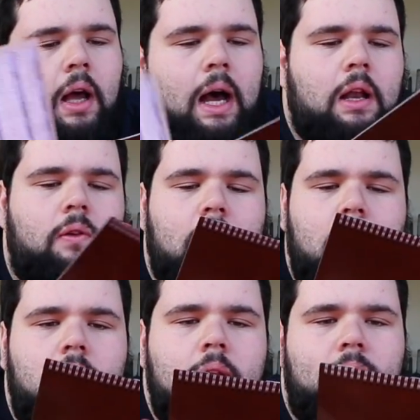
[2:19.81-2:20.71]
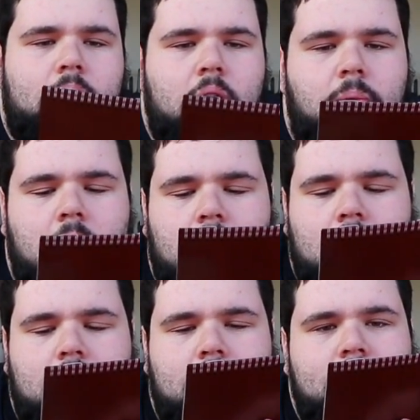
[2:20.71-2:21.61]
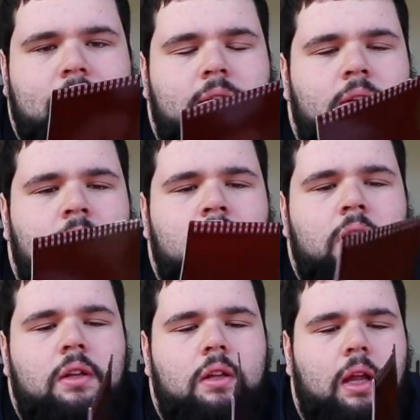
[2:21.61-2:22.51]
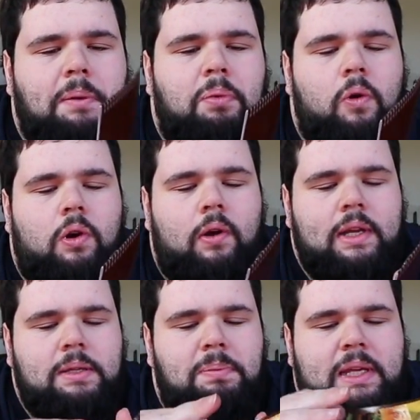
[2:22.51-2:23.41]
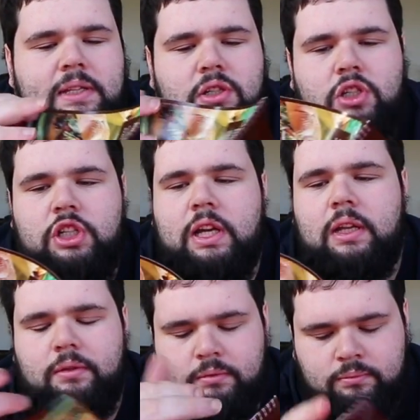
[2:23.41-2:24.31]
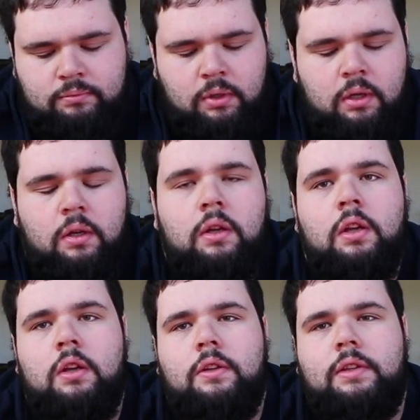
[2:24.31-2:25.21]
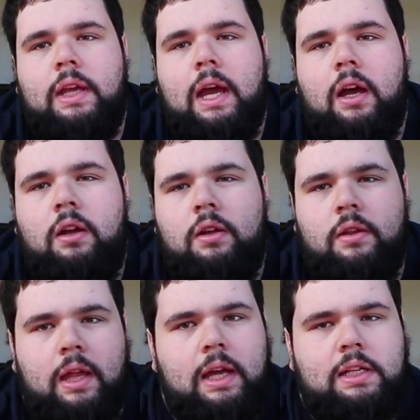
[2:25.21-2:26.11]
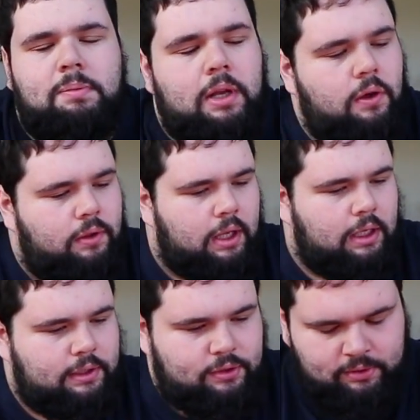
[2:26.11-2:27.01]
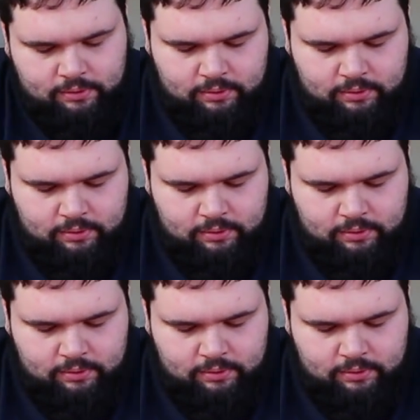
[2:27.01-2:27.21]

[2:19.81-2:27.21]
I don't even know what it is. Like pork recipes and shit. So yeah, thanks, but no thanks.